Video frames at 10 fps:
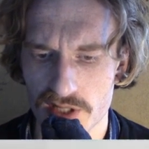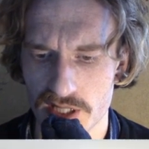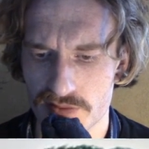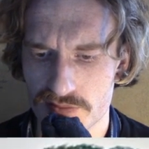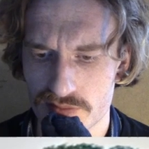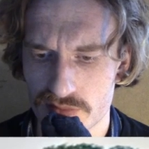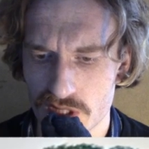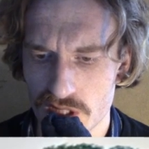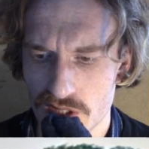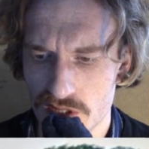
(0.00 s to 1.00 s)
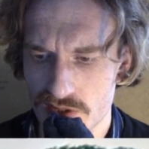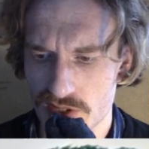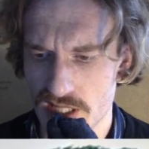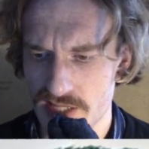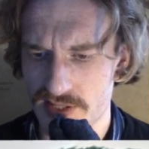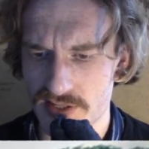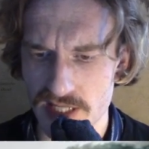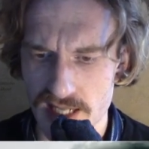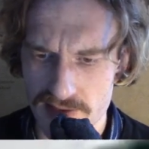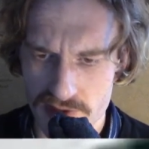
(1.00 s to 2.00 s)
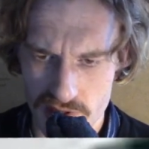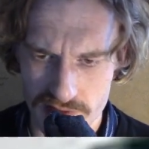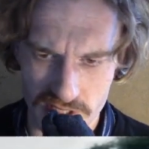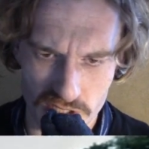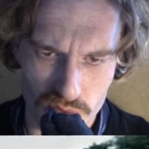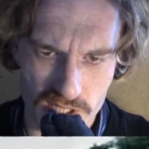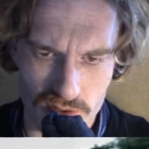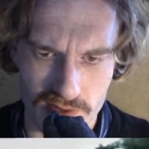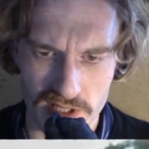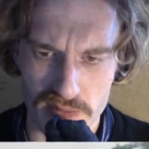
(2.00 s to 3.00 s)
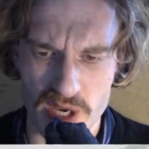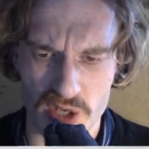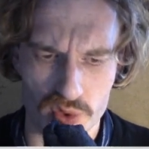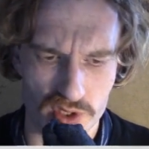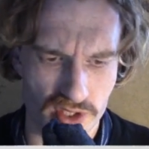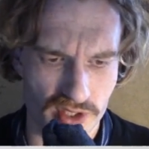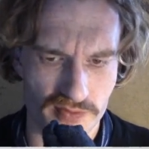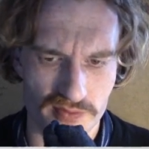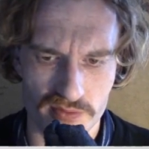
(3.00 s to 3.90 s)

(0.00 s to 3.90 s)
okay. So there is indeed left traffic and we are traveling backwards.